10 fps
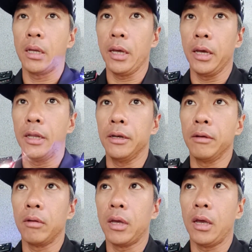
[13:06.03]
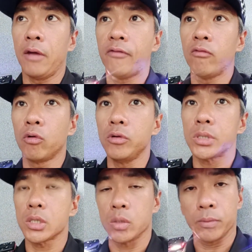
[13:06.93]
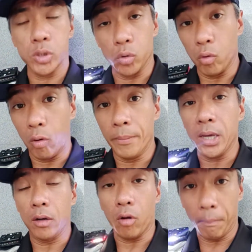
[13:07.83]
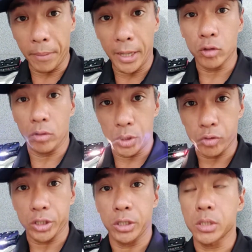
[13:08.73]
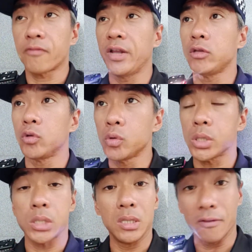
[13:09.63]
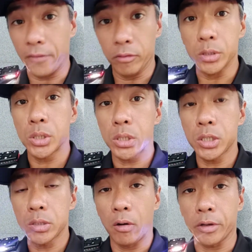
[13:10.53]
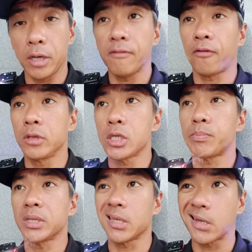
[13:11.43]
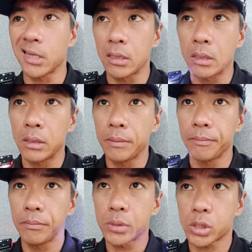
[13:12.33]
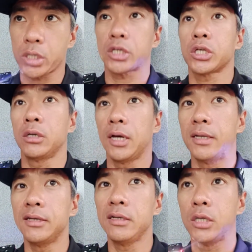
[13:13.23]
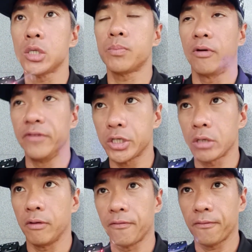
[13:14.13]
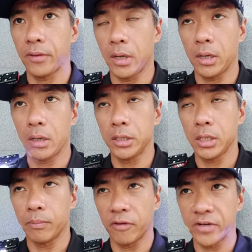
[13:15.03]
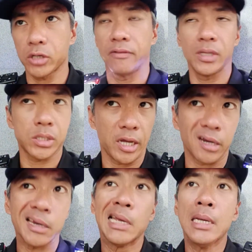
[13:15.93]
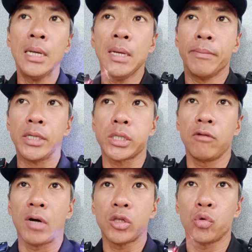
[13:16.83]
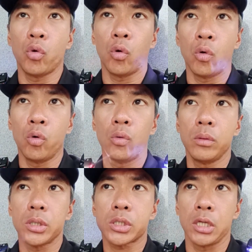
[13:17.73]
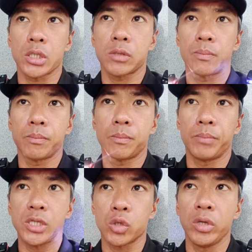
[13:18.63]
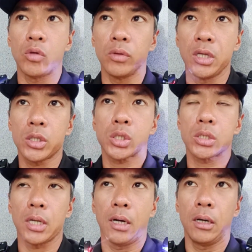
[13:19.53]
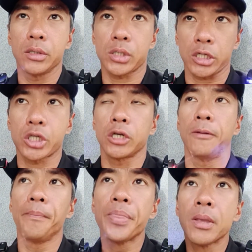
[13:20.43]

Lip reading: and every road user is supposed to obey and comply to instructions. Failure to do so is interference. Okay, for this particular section under this provision of under the provision of this act, basically 120 states, pursuant to this section,